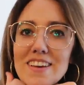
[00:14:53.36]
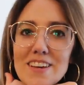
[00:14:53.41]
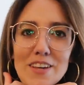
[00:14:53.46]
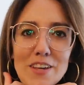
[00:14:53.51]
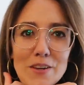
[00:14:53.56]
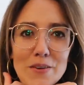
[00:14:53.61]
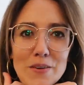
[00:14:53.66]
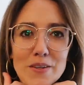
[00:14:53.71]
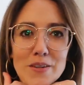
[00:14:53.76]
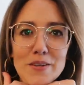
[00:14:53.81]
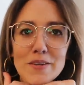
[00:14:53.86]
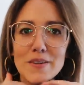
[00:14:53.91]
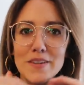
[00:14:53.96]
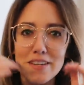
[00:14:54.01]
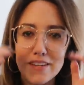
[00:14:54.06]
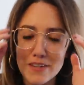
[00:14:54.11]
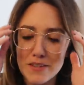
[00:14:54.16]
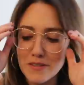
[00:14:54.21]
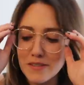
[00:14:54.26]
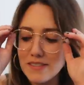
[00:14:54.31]
Cute, cute,
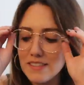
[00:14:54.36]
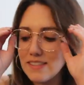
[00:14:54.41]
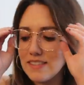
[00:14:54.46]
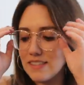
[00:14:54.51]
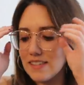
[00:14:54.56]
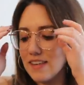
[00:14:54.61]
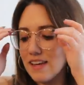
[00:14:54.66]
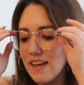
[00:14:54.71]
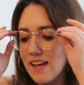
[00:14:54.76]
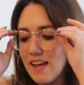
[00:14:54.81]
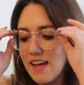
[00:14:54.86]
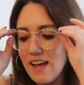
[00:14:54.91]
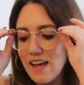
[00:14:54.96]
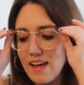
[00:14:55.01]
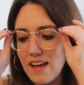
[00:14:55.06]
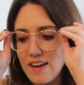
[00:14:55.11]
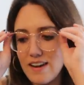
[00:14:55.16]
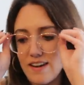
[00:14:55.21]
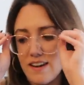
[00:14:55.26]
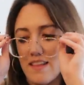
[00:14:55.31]
cute.
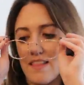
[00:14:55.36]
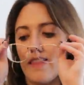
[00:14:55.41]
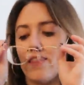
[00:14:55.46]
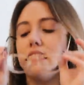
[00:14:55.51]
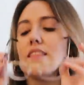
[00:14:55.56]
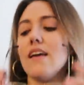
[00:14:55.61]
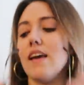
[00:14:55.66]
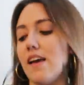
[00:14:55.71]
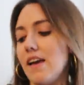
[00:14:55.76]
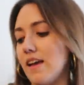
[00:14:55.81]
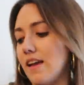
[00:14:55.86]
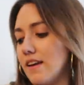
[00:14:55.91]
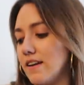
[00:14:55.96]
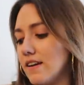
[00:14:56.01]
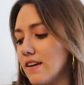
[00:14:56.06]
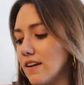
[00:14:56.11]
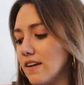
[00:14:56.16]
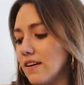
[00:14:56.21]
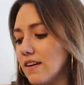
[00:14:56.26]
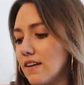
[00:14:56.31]
And
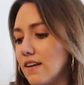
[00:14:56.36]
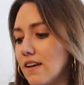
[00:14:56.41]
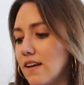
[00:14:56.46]
then